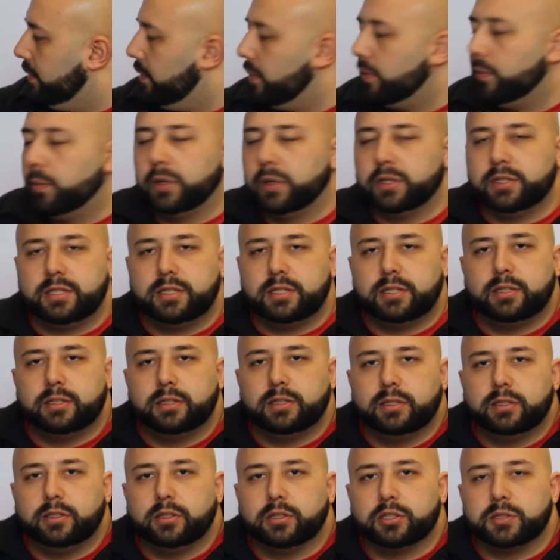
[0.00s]
Once
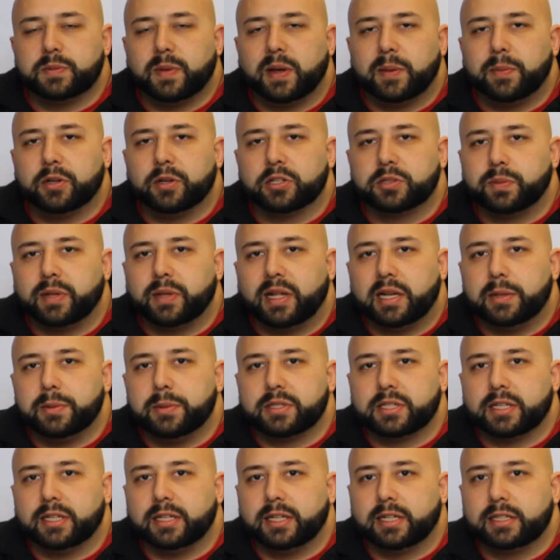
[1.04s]
your SmartBox Platinum is
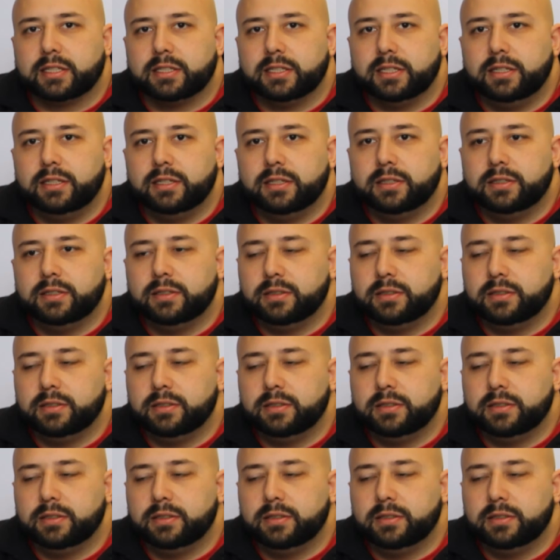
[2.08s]
connected,